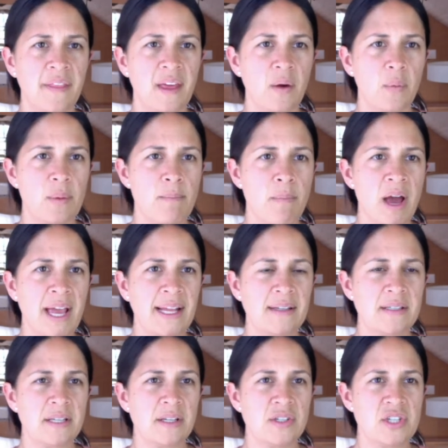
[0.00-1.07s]
think we
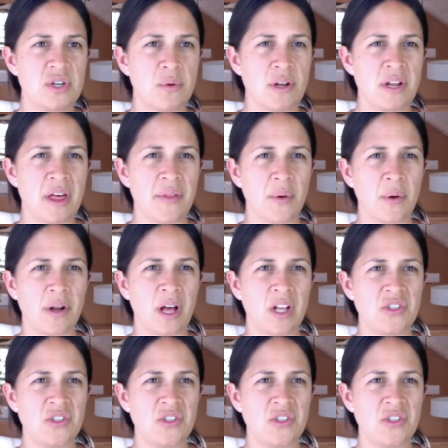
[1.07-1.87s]
might do another one.